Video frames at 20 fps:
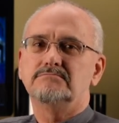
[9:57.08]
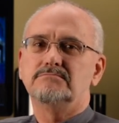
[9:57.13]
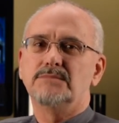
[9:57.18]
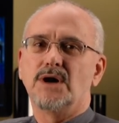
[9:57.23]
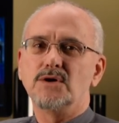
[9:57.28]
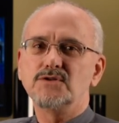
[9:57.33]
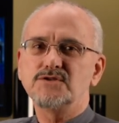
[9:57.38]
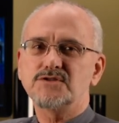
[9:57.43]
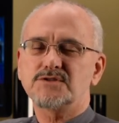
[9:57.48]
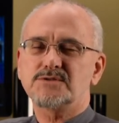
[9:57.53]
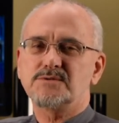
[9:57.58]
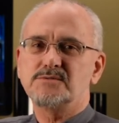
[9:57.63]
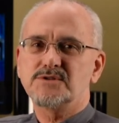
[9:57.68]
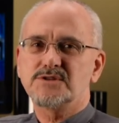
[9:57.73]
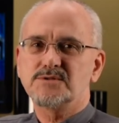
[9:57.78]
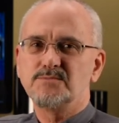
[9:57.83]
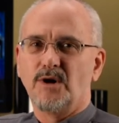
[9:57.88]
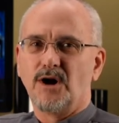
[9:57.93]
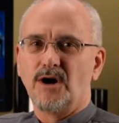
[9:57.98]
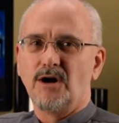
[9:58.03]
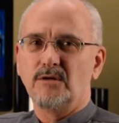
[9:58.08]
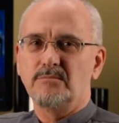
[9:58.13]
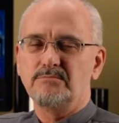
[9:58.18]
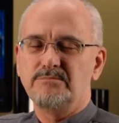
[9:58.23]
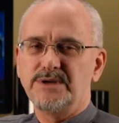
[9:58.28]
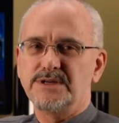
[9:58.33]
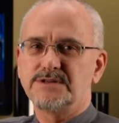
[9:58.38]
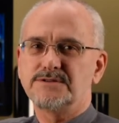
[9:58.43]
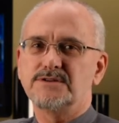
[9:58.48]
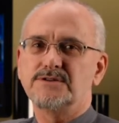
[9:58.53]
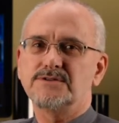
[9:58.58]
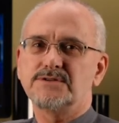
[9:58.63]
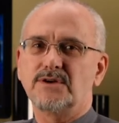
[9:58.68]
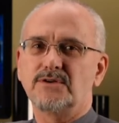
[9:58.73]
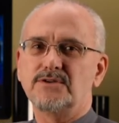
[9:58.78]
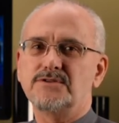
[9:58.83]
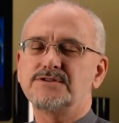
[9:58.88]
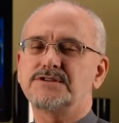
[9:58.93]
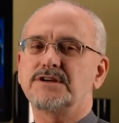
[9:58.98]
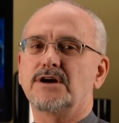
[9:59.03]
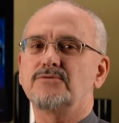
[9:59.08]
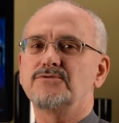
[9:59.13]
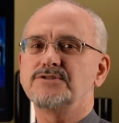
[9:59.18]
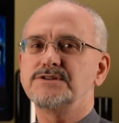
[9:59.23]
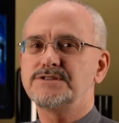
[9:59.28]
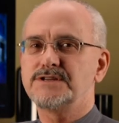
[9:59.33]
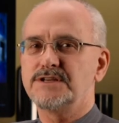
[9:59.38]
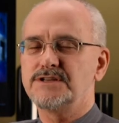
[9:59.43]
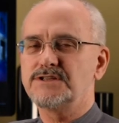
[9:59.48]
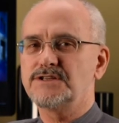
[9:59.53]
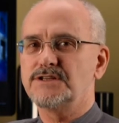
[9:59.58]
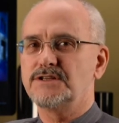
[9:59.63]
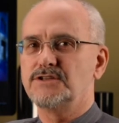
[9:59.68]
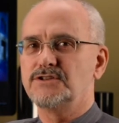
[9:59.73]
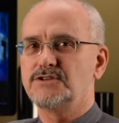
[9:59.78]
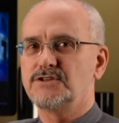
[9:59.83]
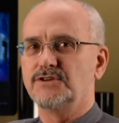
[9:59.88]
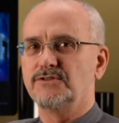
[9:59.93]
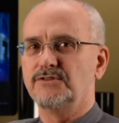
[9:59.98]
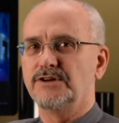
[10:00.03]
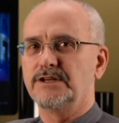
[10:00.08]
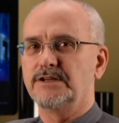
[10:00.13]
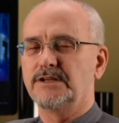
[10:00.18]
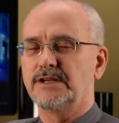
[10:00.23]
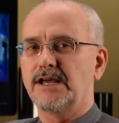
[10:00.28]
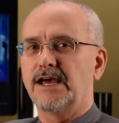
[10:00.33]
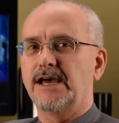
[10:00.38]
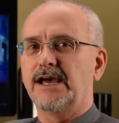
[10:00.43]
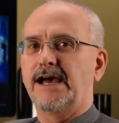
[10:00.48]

Most small business owners are resistant to it.